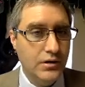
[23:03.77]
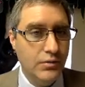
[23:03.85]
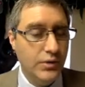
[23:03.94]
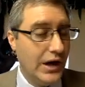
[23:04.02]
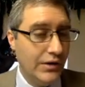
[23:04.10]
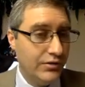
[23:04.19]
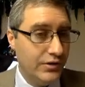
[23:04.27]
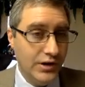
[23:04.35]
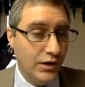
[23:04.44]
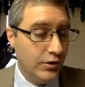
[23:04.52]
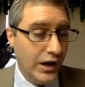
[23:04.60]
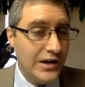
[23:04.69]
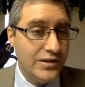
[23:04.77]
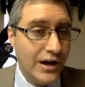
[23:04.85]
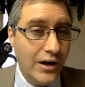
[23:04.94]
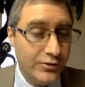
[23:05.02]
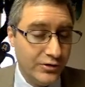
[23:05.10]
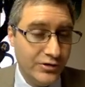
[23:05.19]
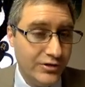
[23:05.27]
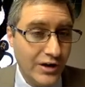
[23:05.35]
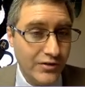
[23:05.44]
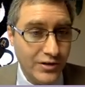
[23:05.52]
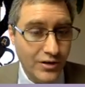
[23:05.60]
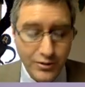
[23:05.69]
We have the other
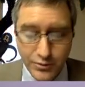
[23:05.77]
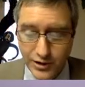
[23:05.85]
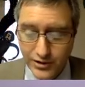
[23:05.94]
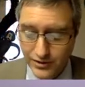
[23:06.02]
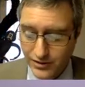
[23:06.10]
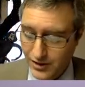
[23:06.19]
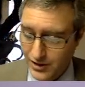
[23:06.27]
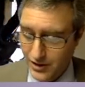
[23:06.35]
8,700 and,